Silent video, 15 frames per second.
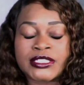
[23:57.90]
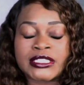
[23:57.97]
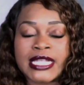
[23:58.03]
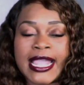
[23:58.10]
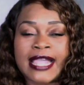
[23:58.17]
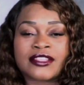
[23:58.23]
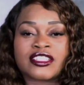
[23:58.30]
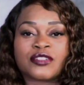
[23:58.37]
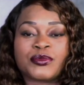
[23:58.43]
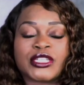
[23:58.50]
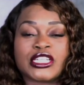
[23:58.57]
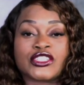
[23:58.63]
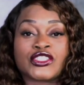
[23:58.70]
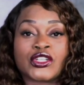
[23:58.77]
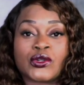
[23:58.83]
after
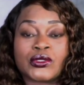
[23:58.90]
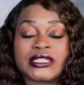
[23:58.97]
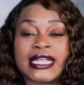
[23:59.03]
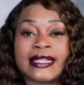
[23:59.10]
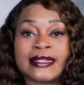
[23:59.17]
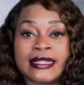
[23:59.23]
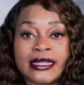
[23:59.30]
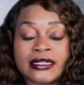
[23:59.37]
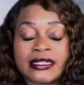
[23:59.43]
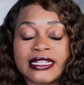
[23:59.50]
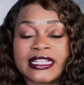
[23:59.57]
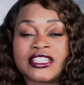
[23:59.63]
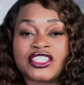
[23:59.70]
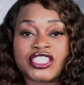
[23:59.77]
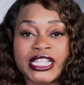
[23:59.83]
being told that Netta
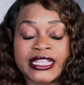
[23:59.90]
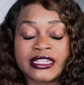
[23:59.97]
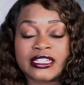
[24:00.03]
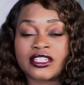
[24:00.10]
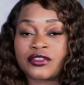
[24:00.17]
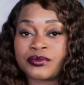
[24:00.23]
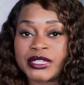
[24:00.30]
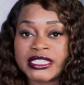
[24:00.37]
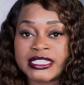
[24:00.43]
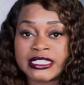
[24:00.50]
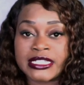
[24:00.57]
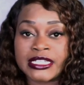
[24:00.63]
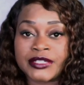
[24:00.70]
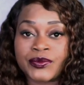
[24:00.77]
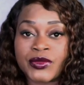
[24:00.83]
and Jaden are
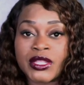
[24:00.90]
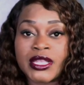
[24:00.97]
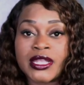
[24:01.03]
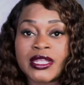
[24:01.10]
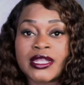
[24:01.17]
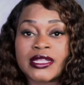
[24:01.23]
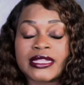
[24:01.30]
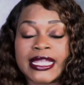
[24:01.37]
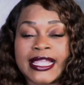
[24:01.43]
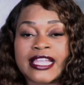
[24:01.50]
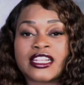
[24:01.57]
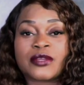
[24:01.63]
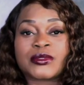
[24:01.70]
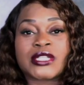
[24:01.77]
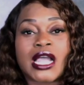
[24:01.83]
missing. They end
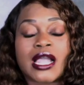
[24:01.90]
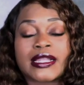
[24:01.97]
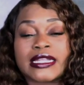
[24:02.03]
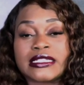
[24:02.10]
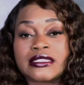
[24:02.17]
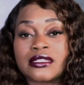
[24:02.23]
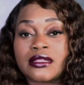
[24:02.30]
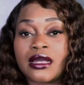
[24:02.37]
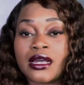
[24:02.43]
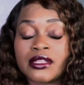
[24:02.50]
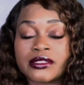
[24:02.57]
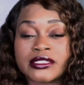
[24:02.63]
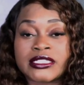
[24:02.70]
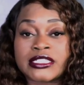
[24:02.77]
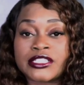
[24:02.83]
up talking to the
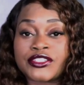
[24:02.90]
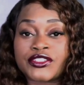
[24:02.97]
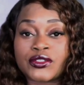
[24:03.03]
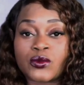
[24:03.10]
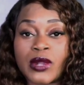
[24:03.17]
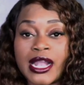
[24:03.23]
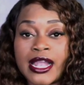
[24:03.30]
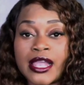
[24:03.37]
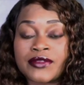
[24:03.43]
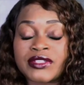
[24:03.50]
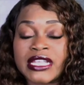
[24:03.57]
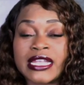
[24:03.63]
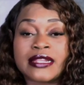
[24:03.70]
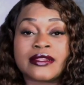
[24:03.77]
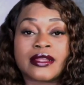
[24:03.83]
other sister wives,
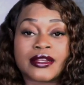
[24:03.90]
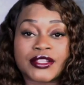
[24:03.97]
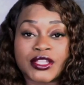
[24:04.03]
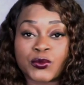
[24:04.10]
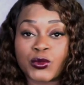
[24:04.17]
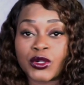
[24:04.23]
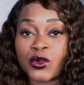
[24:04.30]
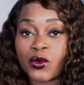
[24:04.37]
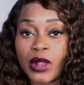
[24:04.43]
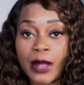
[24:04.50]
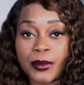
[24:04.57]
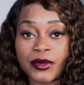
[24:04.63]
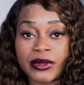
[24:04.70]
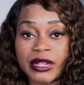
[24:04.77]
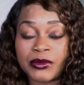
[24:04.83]
and none of them would cooperate with